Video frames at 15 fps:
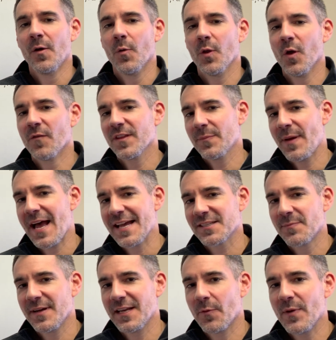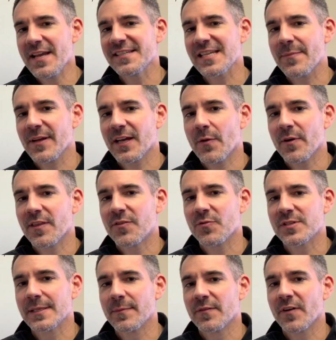Well, over the past many weeks, I've been going through
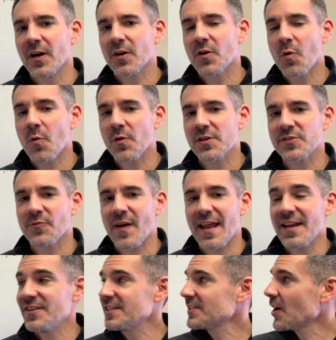some of our core strategies,